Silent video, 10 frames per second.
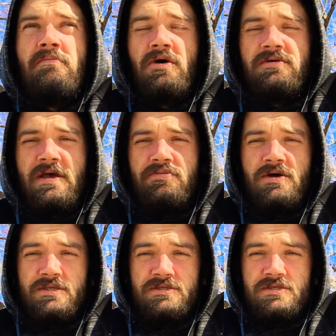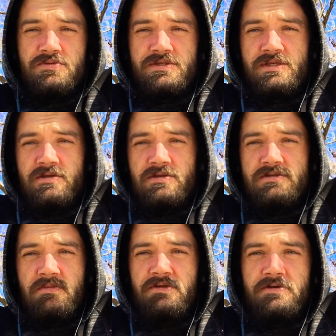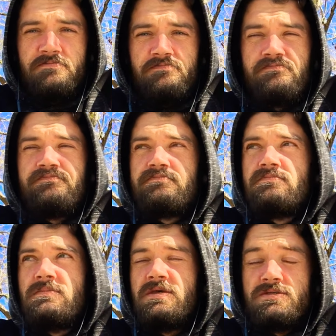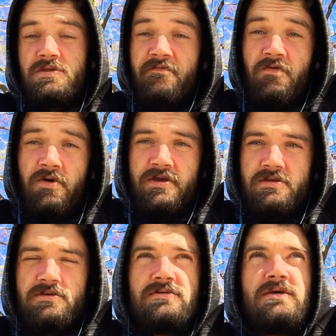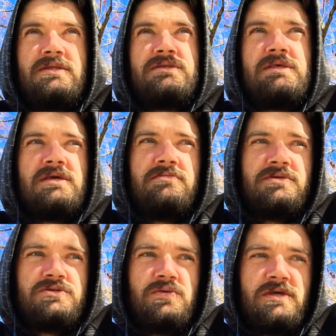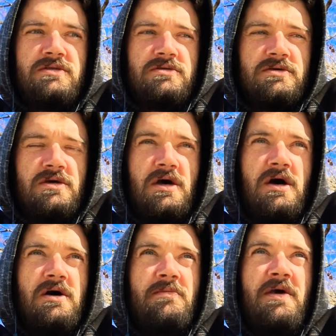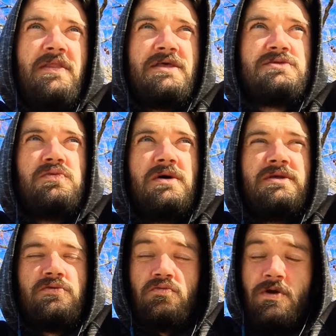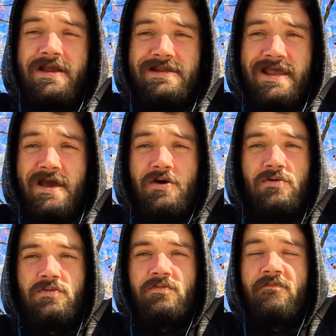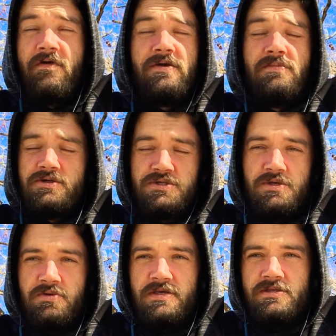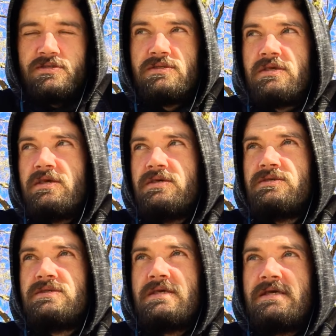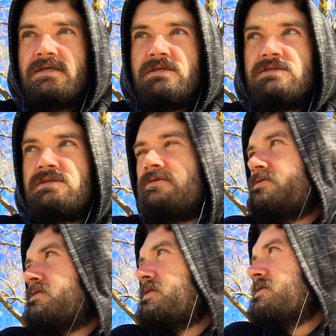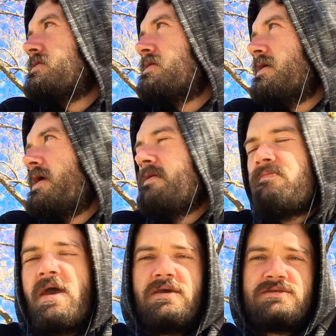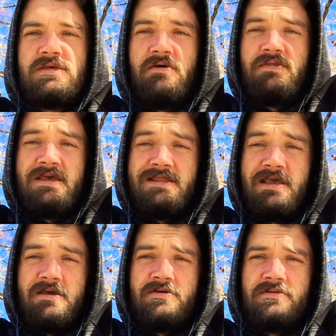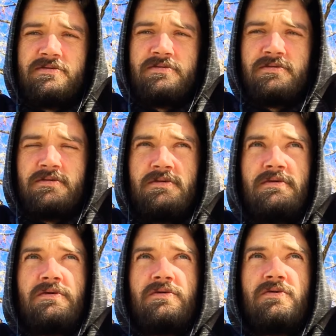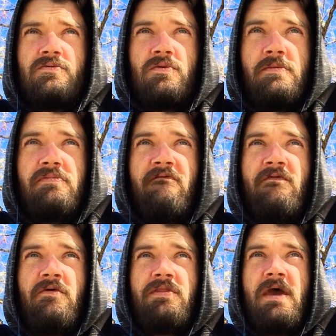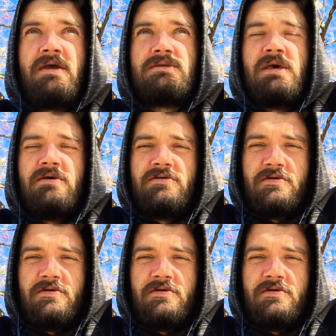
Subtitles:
Part of that process is resetting the template. It's the void, it's the in between. And that's what right now very much so is it is the apex of the inhale right before the exhale.